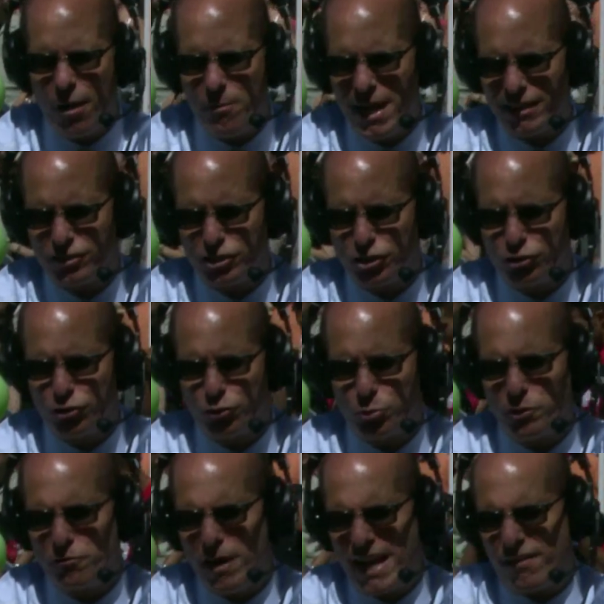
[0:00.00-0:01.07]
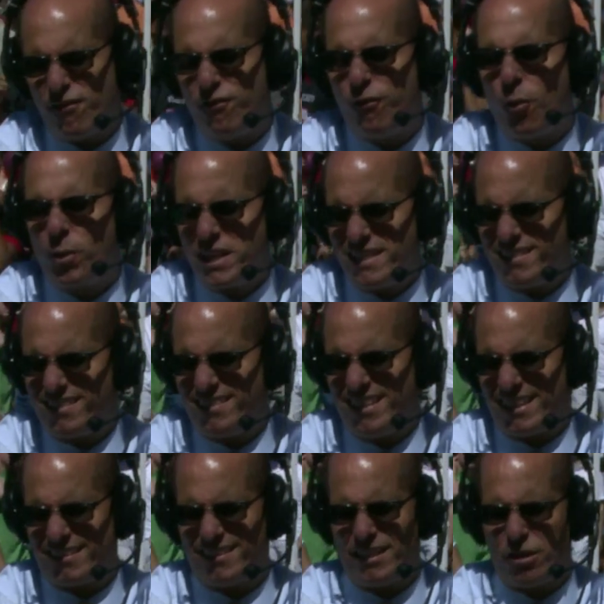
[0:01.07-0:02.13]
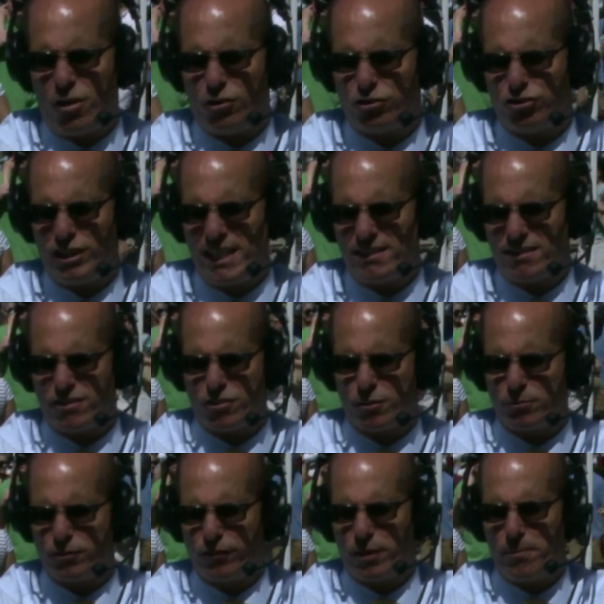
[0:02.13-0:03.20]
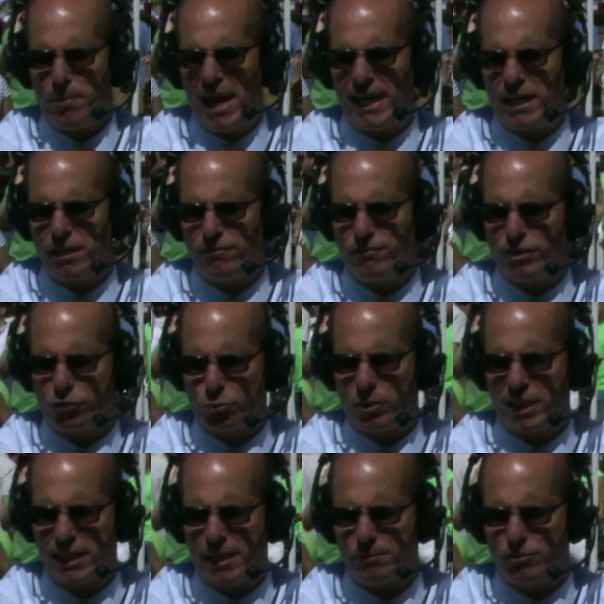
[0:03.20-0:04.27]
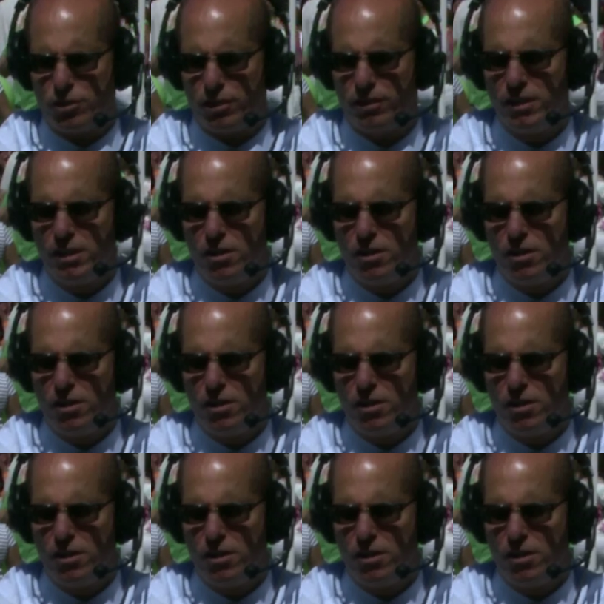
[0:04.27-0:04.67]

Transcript: Massachusetts, we rank 46th in all states in terms of competitiveness when it comes to